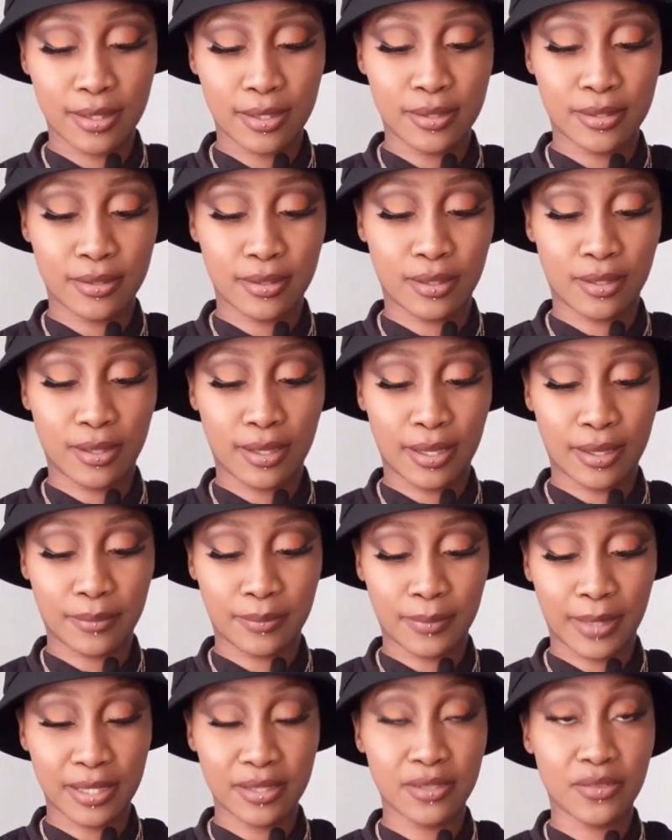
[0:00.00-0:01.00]
So
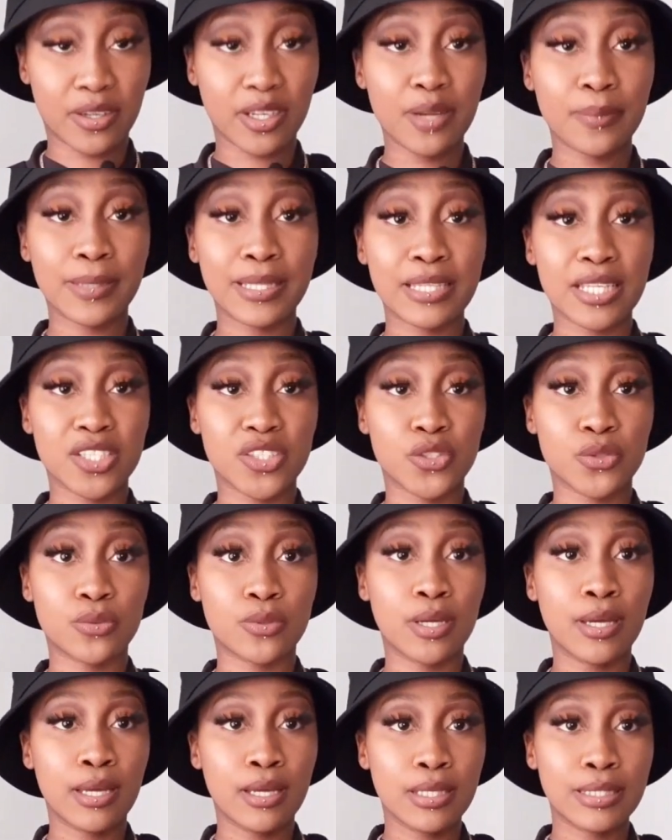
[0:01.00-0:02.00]
I'd recommend that
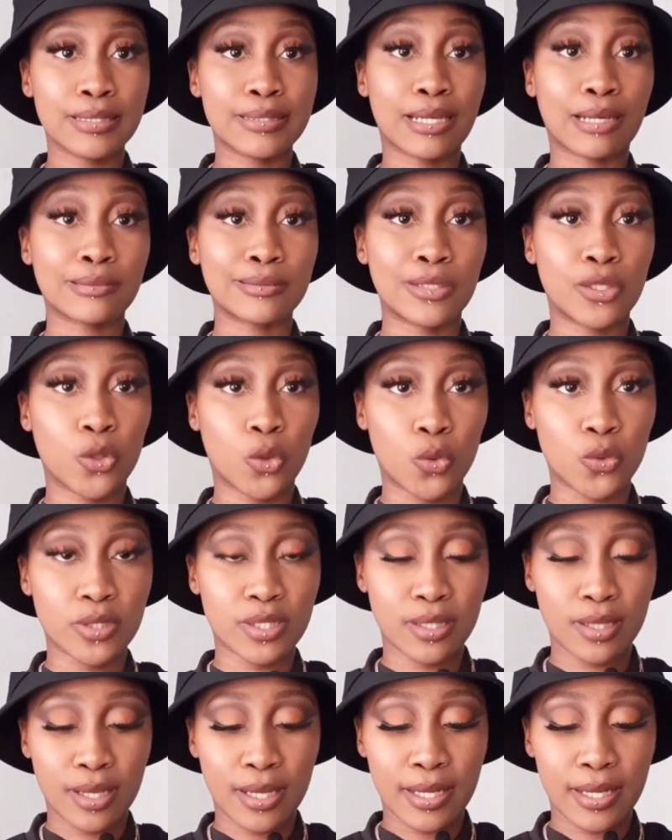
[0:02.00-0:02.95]
you download